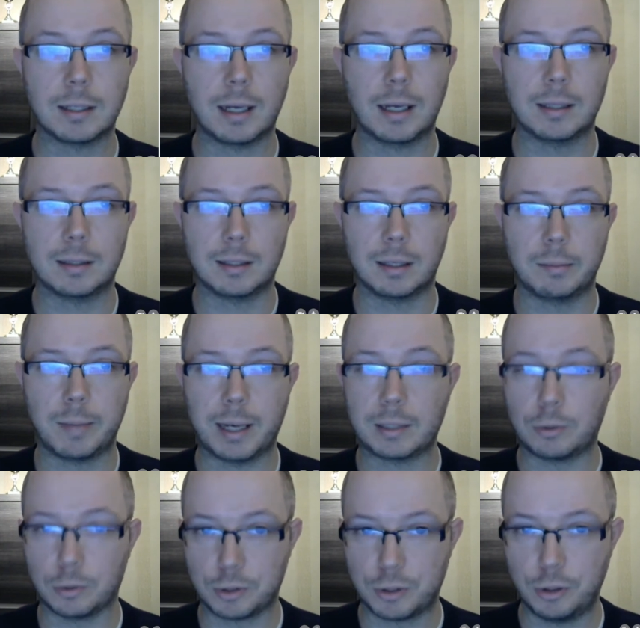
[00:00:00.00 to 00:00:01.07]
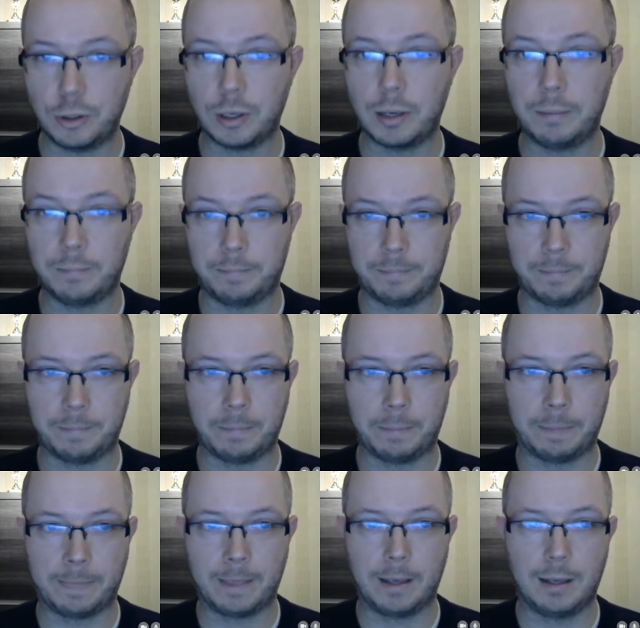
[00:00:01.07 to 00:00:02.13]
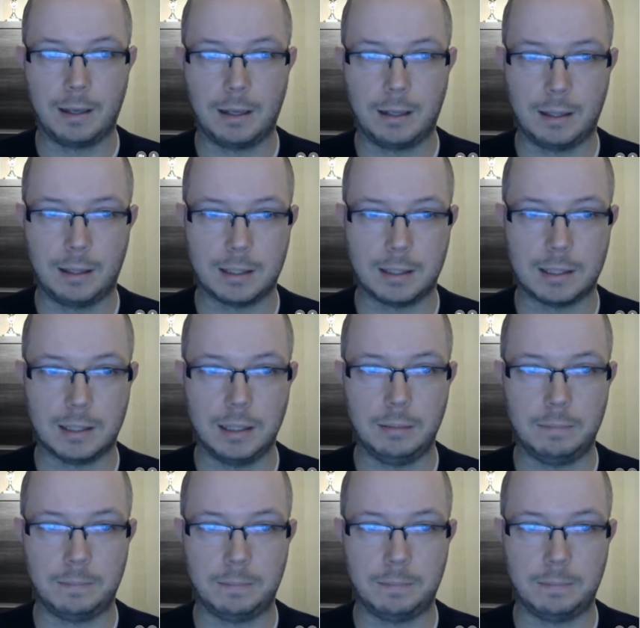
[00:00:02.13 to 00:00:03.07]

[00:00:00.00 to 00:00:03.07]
and Bertolt Süle. Let's see.